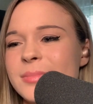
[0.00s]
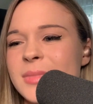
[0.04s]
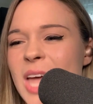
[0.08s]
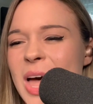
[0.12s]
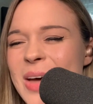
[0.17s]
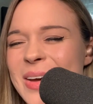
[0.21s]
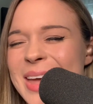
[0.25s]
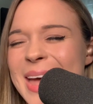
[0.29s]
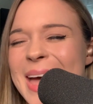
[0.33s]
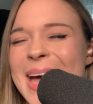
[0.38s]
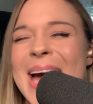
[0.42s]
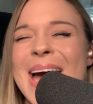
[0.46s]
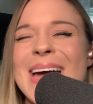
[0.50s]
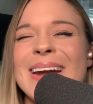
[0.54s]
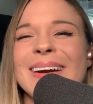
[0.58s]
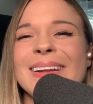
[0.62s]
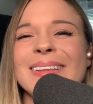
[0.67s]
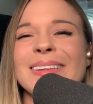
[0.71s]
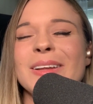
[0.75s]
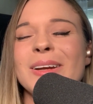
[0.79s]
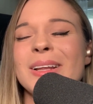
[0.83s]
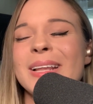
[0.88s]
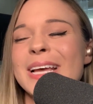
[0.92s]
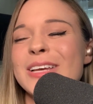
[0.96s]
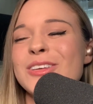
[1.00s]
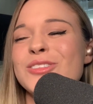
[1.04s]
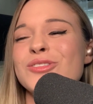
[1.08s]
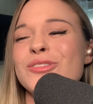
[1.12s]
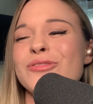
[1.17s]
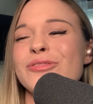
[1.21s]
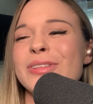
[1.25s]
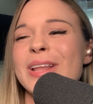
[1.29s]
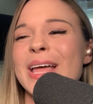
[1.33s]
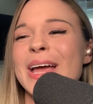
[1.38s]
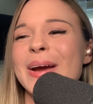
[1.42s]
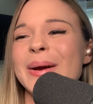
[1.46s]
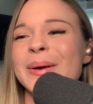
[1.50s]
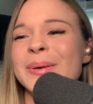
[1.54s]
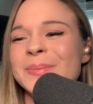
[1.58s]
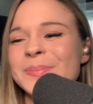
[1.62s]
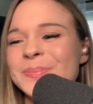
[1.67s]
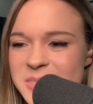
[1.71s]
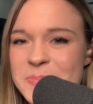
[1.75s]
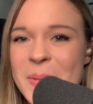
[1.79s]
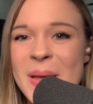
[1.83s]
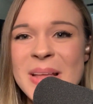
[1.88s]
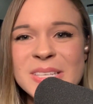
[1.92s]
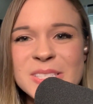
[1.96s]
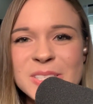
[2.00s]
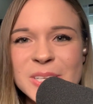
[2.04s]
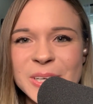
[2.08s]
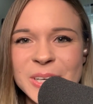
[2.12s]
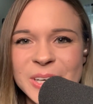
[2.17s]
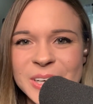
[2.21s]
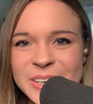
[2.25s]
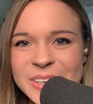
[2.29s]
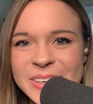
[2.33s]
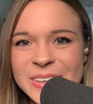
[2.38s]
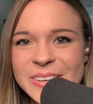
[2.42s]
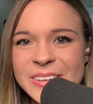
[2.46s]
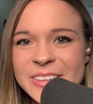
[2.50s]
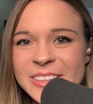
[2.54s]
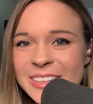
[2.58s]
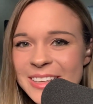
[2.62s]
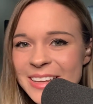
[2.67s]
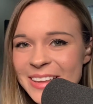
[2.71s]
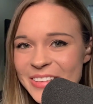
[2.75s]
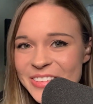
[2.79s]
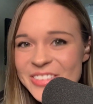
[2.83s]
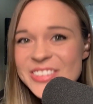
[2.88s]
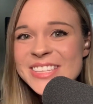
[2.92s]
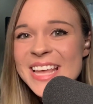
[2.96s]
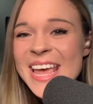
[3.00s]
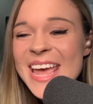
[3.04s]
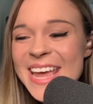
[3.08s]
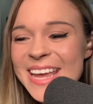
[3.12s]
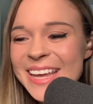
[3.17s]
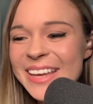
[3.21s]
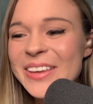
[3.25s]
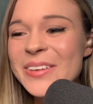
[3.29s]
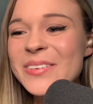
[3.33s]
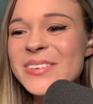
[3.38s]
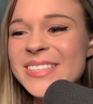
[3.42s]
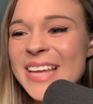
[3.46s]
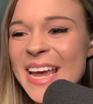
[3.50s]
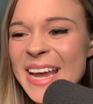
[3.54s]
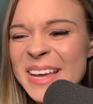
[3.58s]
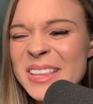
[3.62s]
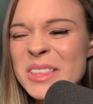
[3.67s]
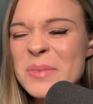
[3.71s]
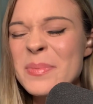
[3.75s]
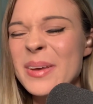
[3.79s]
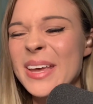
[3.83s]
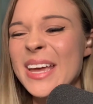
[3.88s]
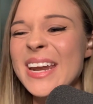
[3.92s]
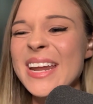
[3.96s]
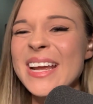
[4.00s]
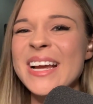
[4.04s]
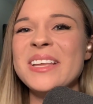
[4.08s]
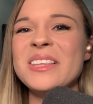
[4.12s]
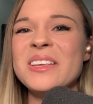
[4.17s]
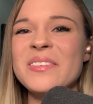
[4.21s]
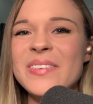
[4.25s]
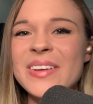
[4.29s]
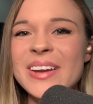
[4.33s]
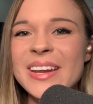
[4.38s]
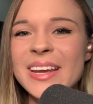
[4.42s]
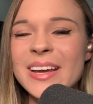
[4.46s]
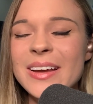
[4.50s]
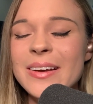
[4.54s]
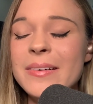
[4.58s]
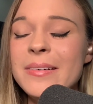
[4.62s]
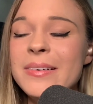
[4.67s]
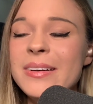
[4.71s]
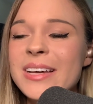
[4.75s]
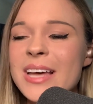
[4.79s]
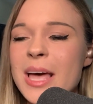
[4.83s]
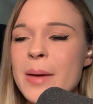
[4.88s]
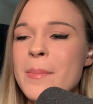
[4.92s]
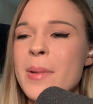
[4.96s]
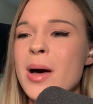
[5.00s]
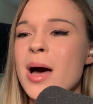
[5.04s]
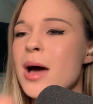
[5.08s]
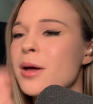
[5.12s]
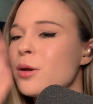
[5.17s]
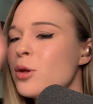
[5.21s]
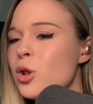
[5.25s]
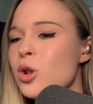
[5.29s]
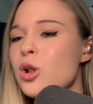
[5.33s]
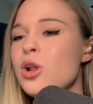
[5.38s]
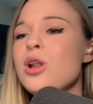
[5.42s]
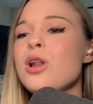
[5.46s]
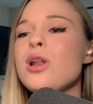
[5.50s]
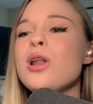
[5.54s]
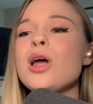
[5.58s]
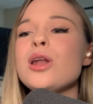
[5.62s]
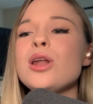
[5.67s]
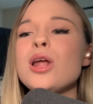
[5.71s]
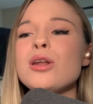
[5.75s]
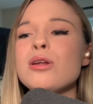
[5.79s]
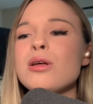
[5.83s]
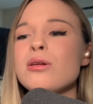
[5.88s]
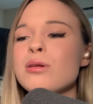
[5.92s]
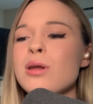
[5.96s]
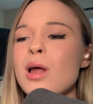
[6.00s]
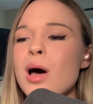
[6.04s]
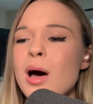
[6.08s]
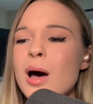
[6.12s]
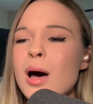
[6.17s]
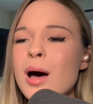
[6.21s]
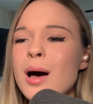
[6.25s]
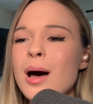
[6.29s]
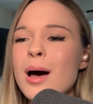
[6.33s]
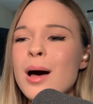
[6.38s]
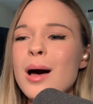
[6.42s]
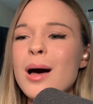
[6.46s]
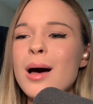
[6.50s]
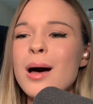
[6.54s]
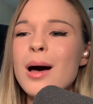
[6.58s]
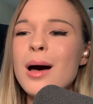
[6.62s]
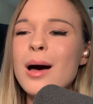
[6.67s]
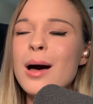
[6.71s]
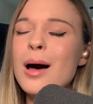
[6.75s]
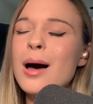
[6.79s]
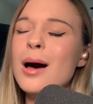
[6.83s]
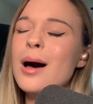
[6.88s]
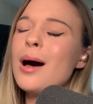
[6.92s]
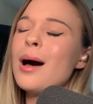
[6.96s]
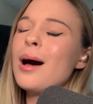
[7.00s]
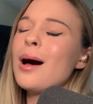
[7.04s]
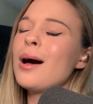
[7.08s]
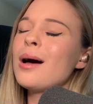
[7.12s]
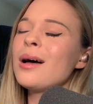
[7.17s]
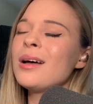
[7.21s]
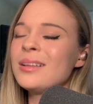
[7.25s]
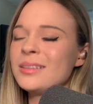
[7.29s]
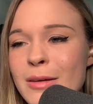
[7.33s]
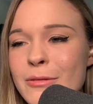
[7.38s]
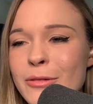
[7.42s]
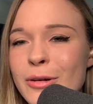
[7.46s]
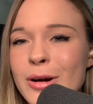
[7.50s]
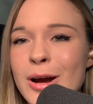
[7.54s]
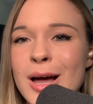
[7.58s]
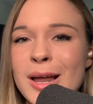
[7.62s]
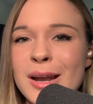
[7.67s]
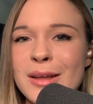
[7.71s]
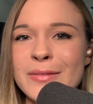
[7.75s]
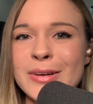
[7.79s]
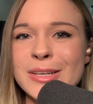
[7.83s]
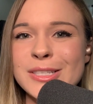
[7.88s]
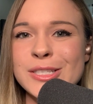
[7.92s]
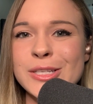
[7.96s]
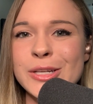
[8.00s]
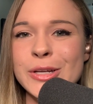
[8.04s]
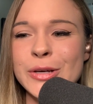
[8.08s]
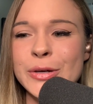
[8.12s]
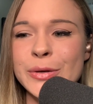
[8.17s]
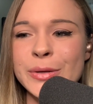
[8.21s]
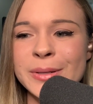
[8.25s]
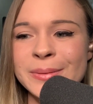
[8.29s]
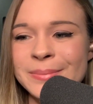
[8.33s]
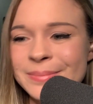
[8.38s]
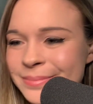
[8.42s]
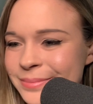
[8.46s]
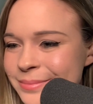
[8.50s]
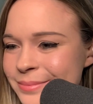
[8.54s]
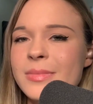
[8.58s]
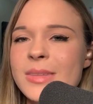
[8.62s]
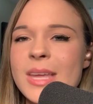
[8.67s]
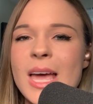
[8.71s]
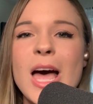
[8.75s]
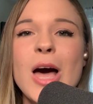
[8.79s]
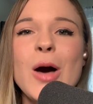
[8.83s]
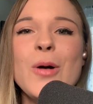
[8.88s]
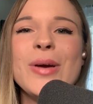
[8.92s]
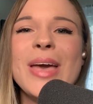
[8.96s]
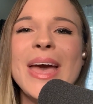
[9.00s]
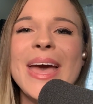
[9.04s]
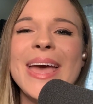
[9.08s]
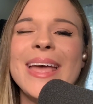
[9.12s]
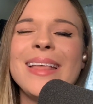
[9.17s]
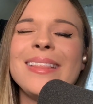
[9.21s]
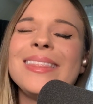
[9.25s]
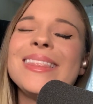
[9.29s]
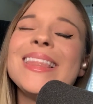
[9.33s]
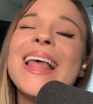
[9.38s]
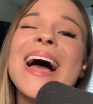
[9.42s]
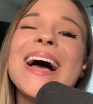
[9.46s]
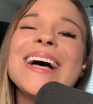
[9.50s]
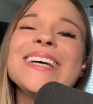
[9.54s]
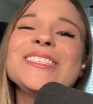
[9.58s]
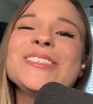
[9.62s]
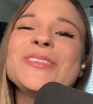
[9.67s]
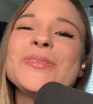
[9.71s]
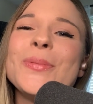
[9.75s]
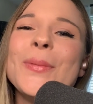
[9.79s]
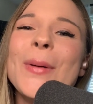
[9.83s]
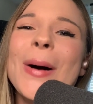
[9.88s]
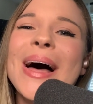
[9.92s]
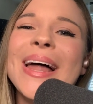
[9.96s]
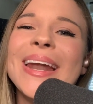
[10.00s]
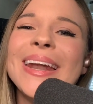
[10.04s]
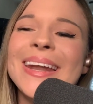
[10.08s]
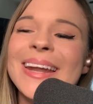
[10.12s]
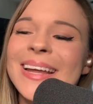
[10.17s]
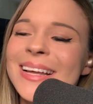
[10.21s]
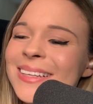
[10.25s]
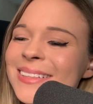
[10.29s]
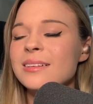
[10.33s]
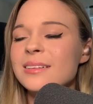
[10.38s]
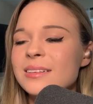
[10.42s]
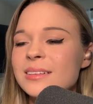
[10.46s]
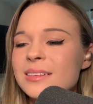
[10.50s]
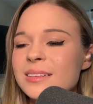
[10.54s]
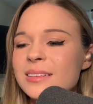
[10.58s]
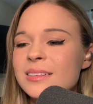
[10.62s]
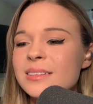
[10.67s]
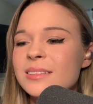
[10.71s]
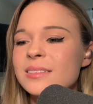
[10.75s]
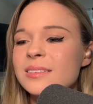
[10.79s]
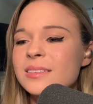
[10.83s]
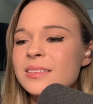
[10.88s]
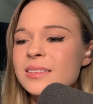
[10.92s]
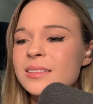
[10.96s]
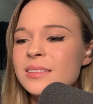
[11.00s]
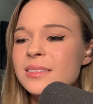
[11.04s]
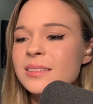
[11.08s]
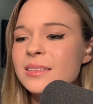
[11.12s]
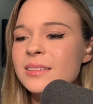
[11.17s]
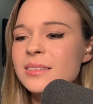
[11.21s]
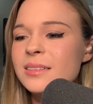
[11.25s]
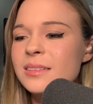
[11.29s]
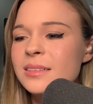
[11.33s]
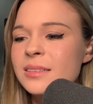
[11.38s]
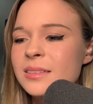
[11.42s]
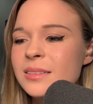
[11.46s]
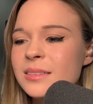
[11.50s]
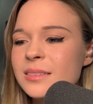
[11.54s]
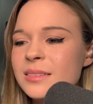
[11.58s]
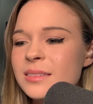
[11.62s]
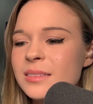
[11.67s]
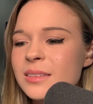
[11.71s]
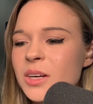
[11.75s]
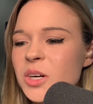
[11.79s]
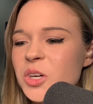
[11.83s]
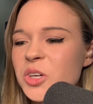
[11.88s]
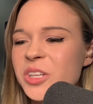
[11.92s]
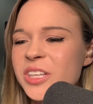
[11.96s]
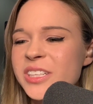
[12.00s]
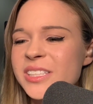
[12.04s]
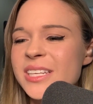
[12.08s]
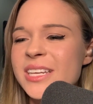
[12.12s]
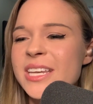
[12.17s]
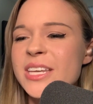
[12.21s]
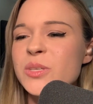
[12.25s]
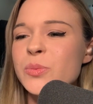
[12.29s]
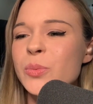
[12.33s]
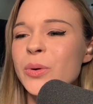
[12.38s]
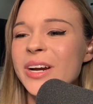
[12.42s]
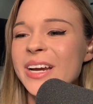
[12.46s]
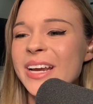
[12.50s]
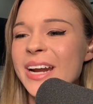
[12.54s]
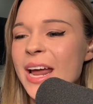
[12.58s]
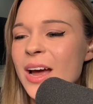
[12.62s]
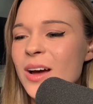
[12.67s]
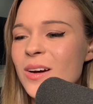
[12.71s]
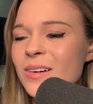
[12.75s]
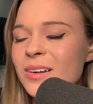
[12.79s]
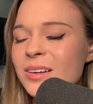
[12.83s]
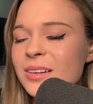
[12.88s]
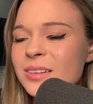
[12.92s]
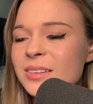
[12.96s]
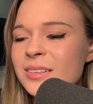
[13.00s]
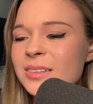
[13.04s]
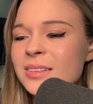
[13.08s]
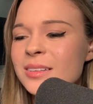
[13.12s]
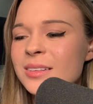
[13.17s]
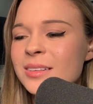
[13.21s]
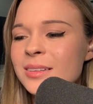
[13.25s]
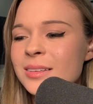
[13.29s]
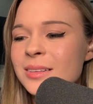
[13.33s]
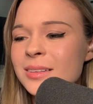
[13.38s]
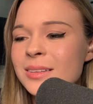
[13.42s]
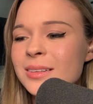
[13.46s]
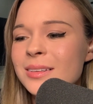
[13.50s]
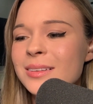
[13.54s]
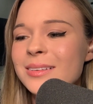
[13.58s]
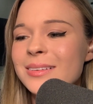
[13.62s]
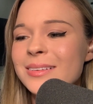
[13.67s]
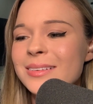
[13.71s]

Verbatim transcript: Okay, I added a little extra flair. Spencer, sing! You sang at the beginning of the video. Come on. La la la la. For all of us, dude. Okay, last one. Mm. Oh, looks like he's working out. I'm a.